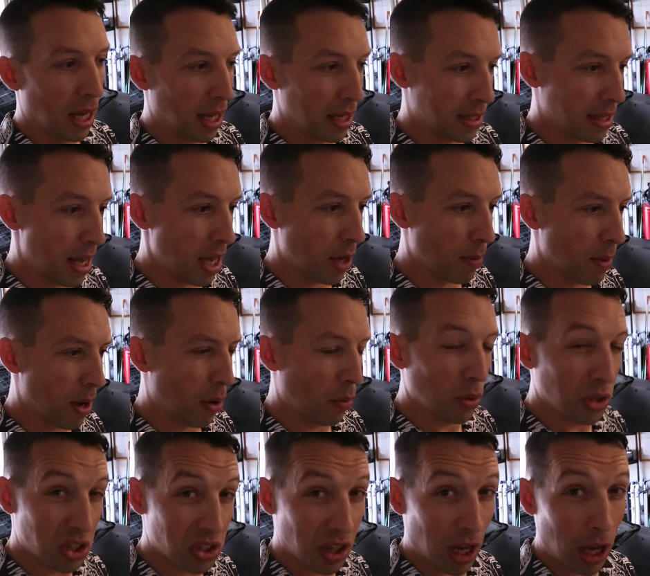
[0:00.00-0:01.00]
and take them out,
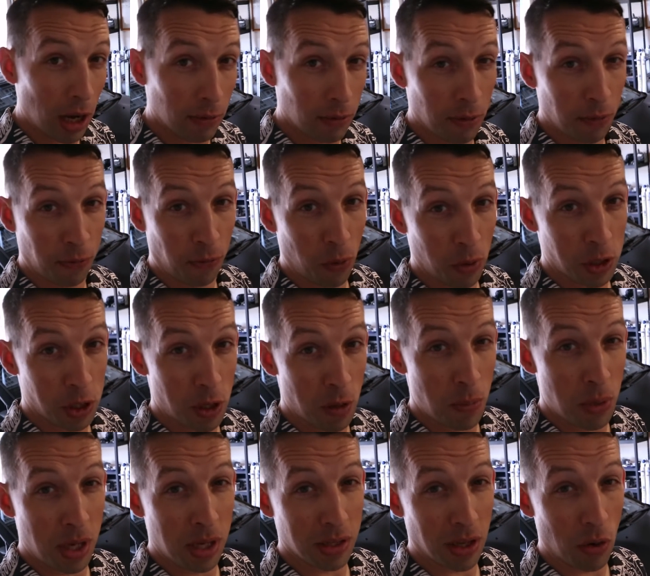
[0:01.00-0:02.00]
which is kind of unfortunate
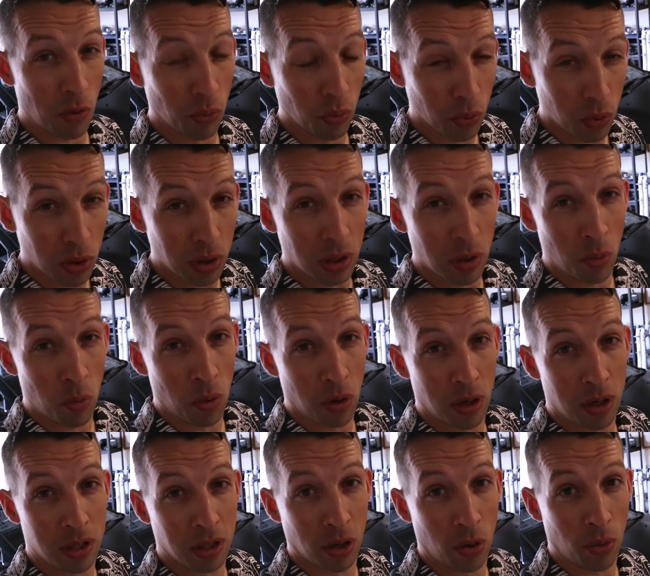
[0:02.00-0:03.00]
because I really
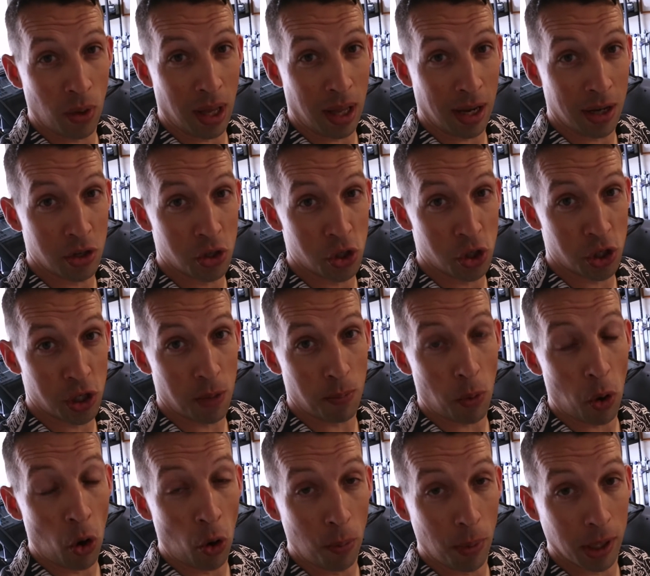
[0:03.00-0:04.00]
wanted to go ahead and ship
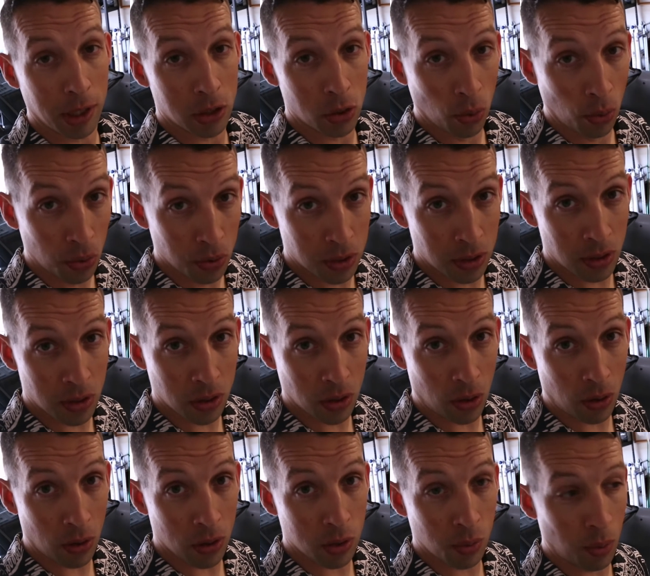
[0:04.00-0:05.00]
all my tools in this
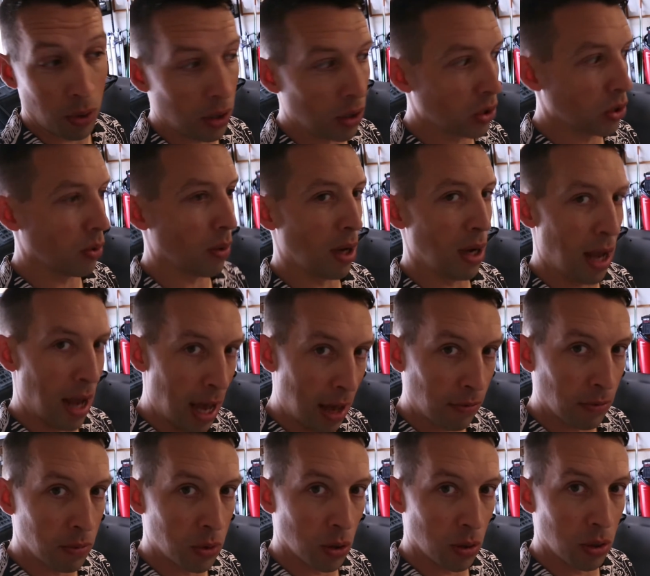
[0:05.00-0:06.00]
car as well, so I'd have
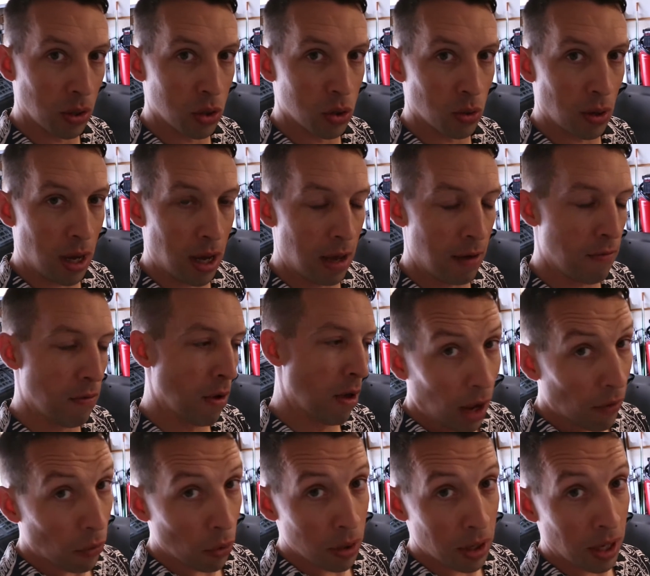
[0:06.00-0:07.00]
them during the drive.
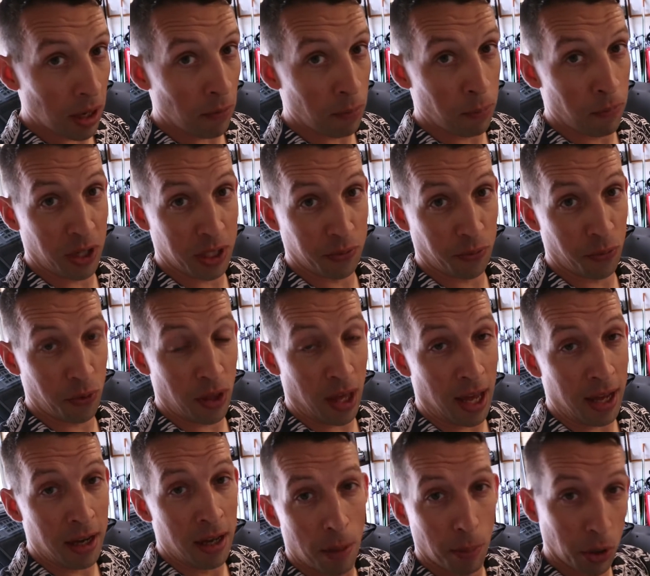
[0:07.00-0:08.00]
I've already got a fix for
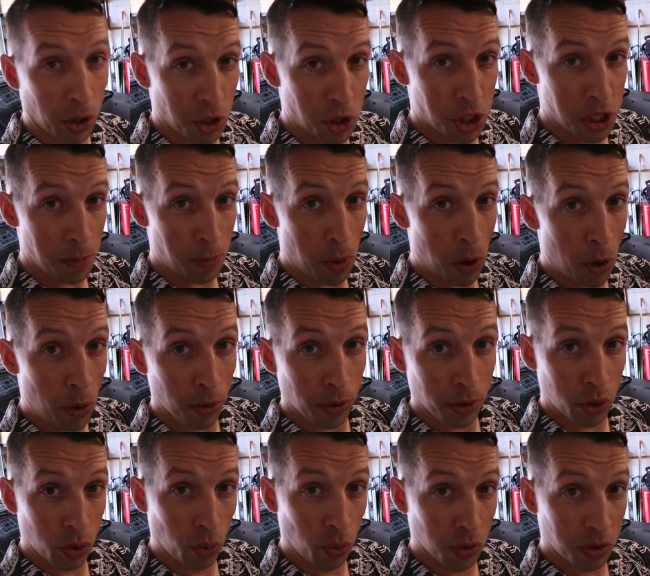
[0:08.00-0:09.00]
that. I'm gonna ship all the
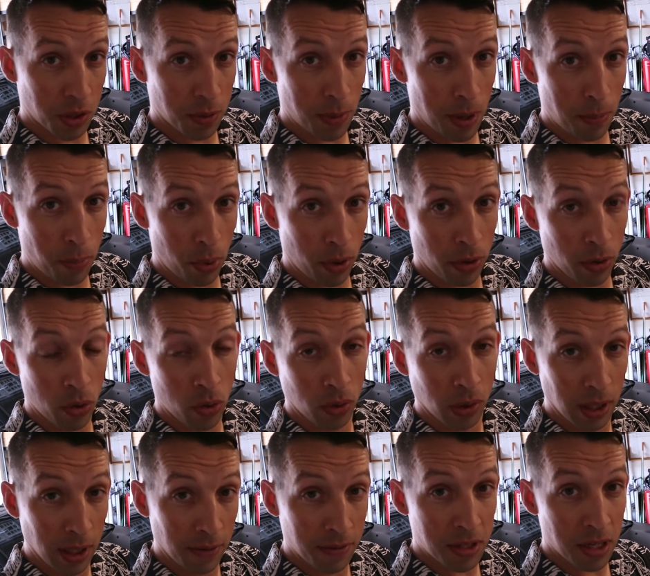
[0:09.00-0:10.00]
tools to my brother who
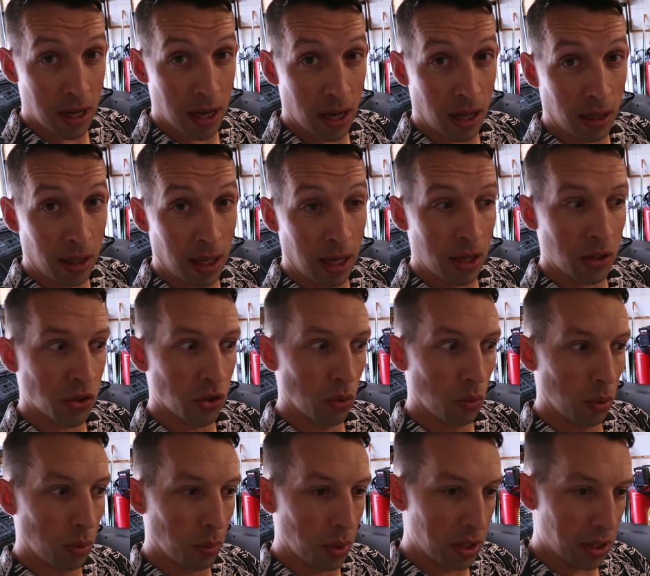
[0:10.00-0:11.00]
lives in LA, so
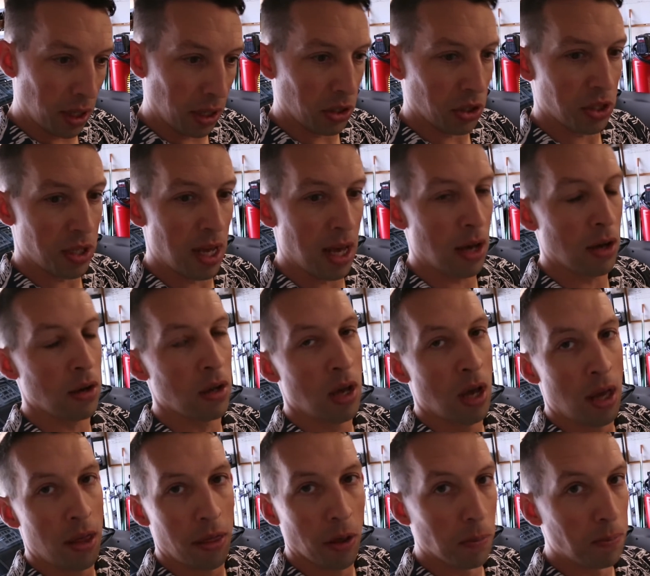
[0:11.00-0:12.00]
when we touch down,
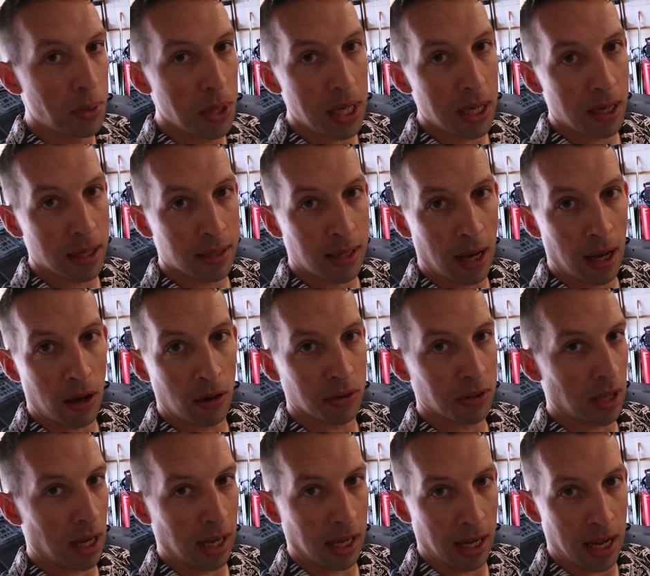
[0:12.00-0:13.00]
they'll be at his house. I